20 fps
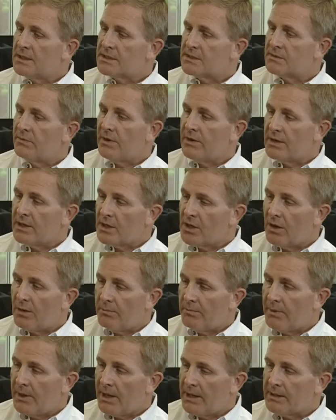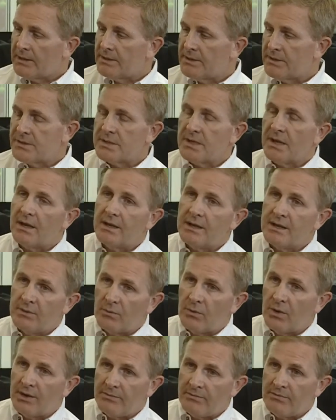It's a very compact design.
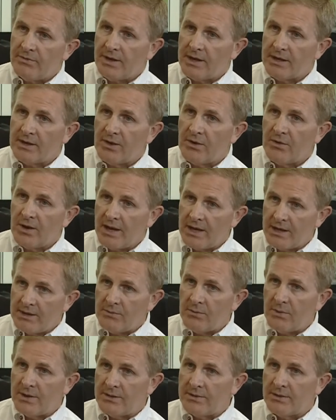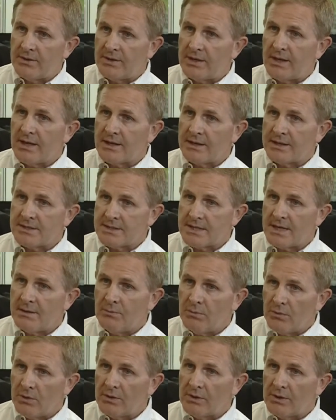It will in fact go anywhere that the
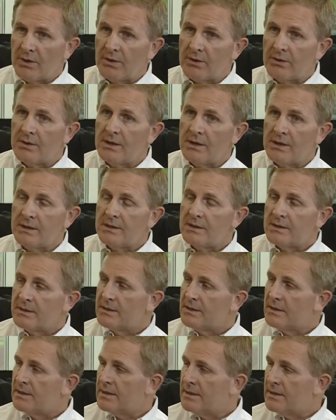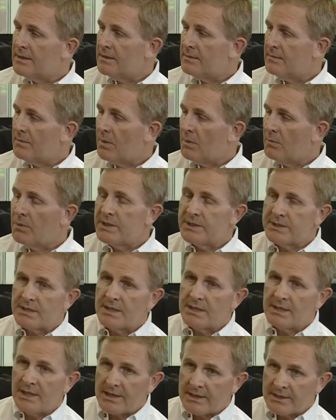ISM will go, and we
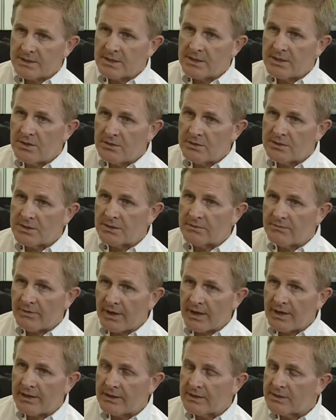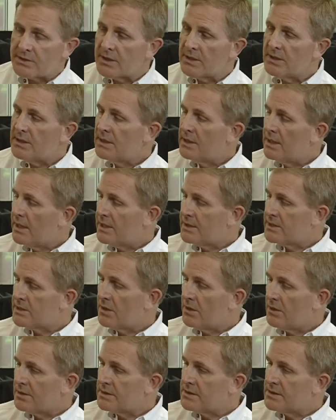see that as a huge advantage. It's
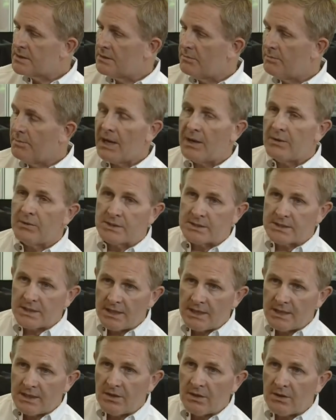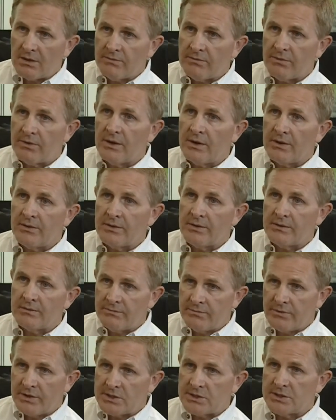got power takeoff and other
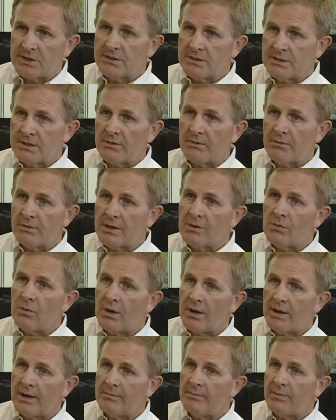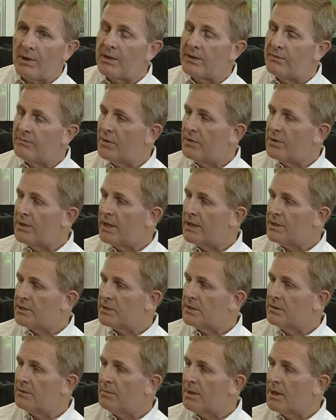features that are required by the
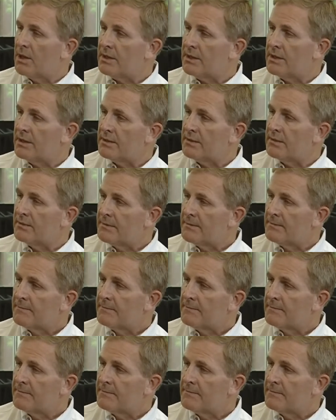vocational market.